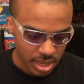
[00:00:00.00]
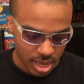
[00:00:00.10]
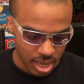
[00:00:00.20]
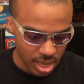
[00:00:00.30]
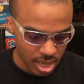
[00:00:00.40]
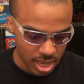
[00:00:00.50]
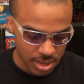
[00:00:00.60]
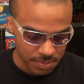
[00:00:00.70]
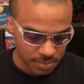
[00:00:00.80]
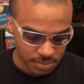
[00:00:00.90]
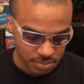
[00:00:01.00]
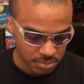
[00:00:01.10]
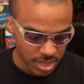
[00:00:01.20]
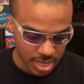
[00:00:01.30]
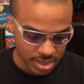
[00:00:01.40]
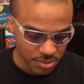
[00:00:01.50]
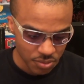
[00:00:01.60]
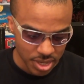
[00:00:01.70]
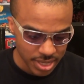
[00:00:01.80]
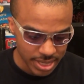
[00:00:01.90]
Um, nothing
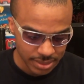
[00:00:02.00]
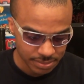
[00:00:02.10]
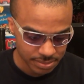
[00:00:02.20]
really.